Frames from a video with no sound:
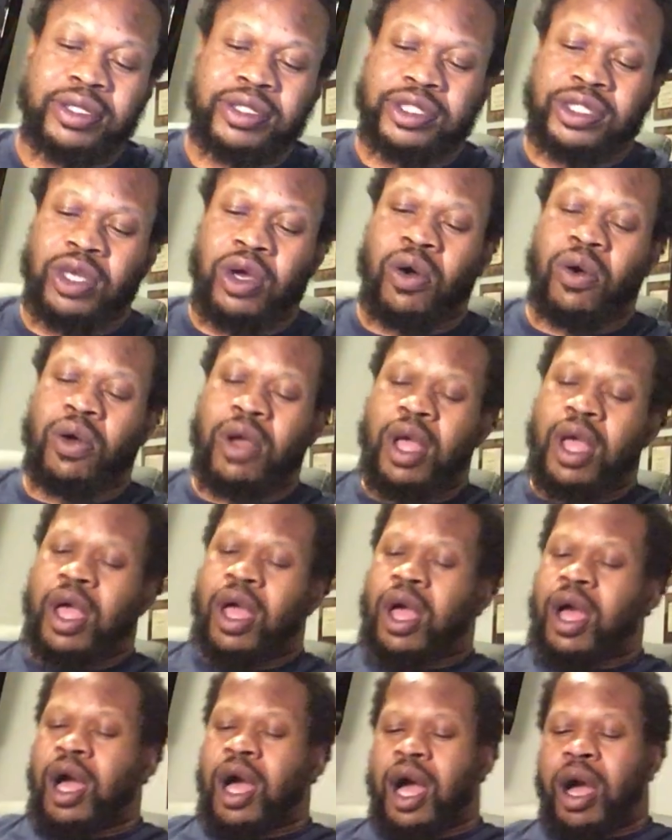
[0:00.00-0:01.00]
So
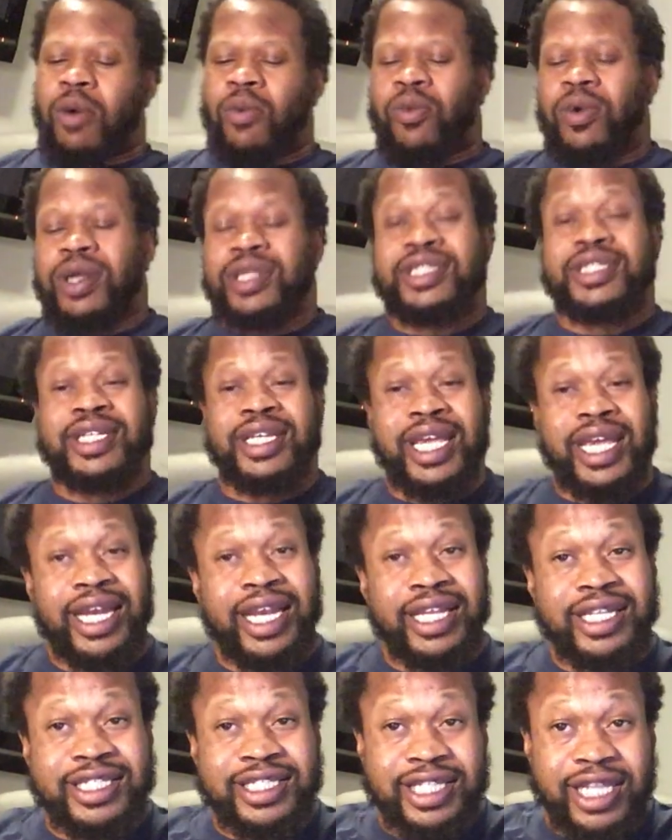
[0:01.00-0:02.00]
once
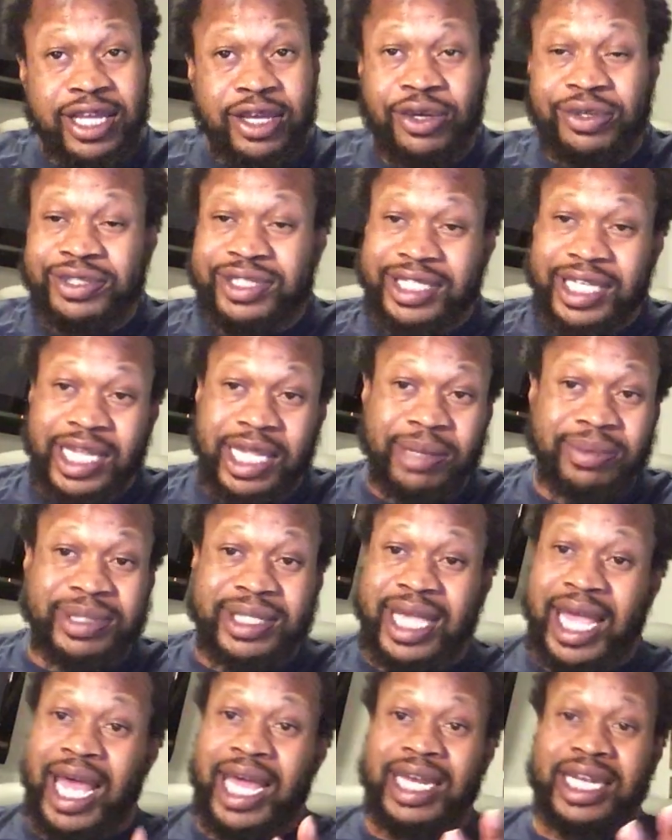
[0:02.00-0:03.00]
again, it still seems
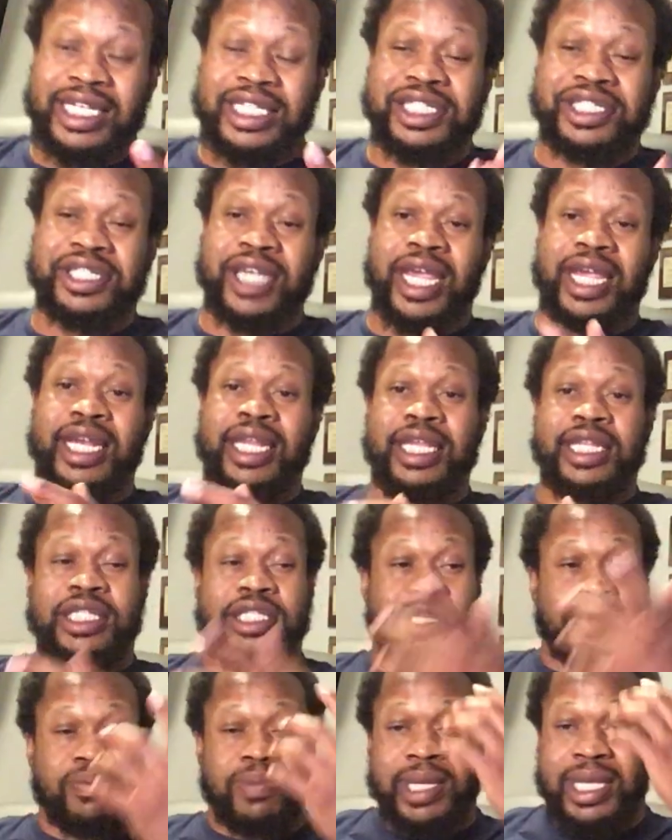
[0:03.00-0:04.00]
kind of shady
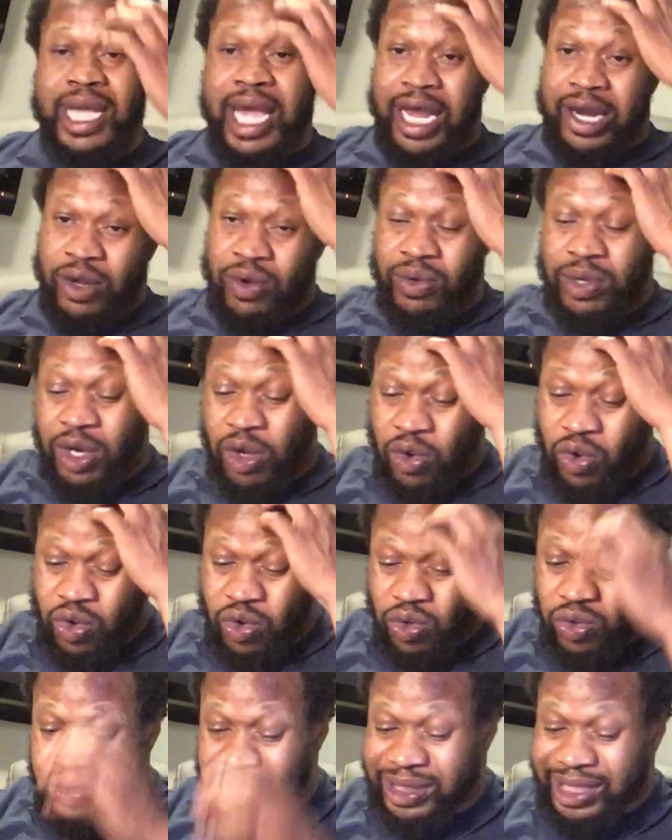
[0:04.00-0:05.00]
to me. I don't know
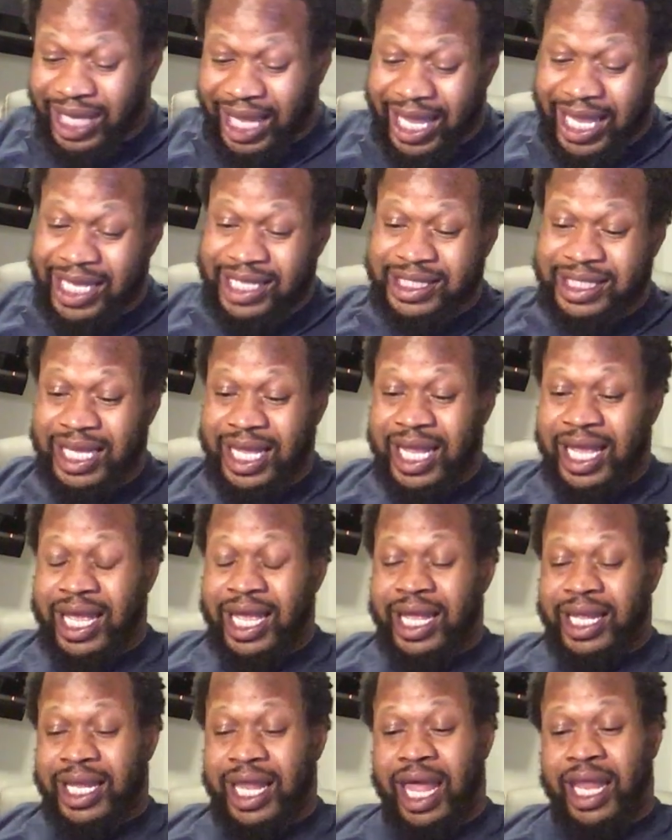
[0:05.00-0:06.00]
whose case
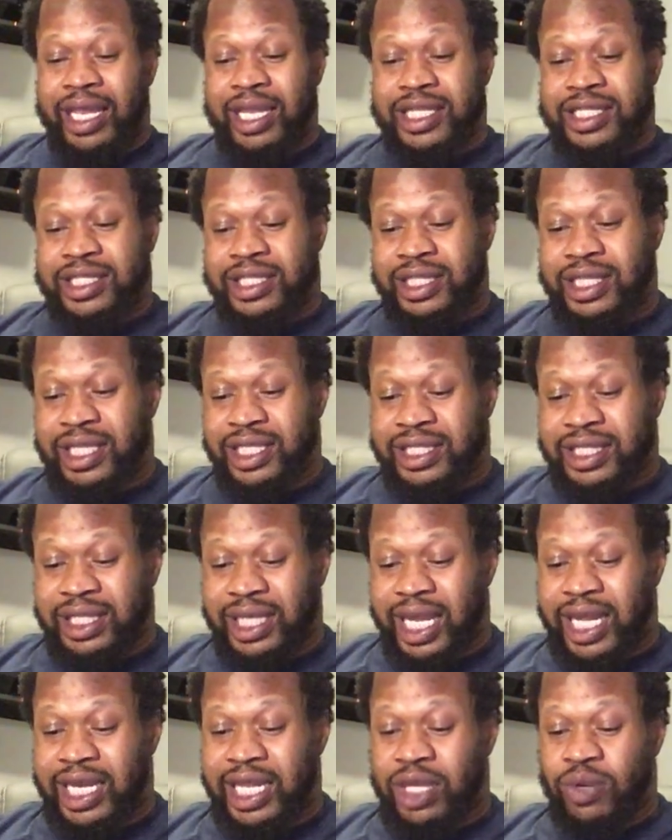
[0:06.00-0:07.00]
that this
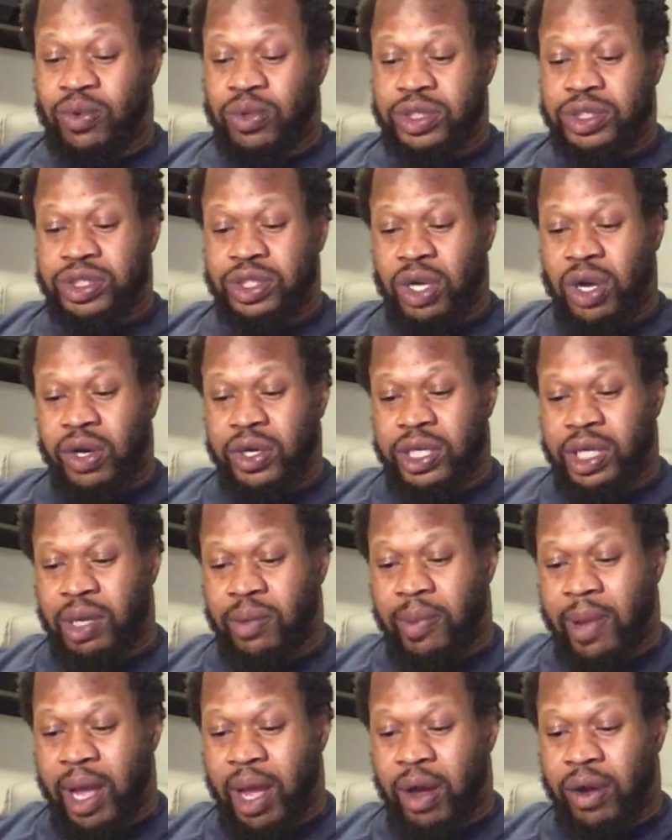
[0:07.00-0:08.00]
lady was talking
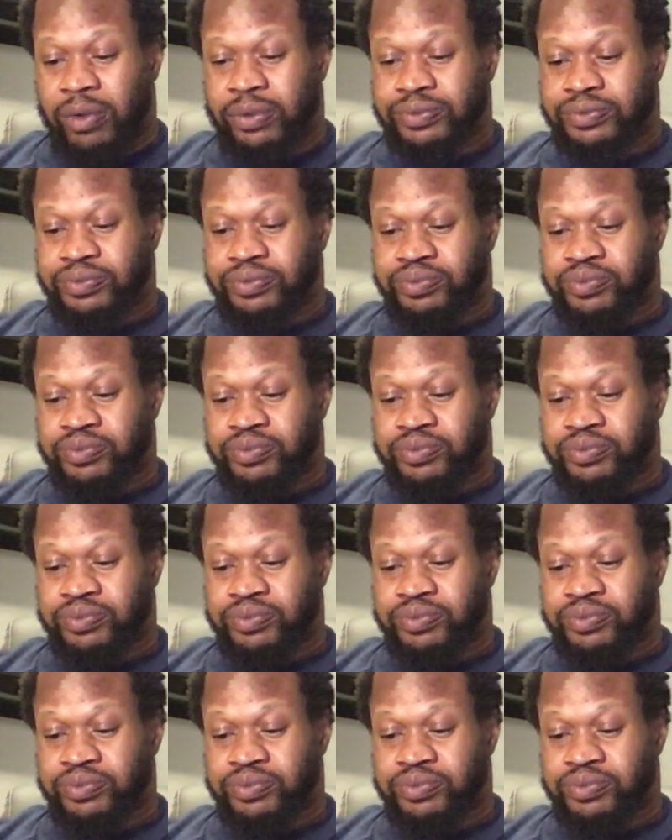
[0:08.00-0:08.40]
about.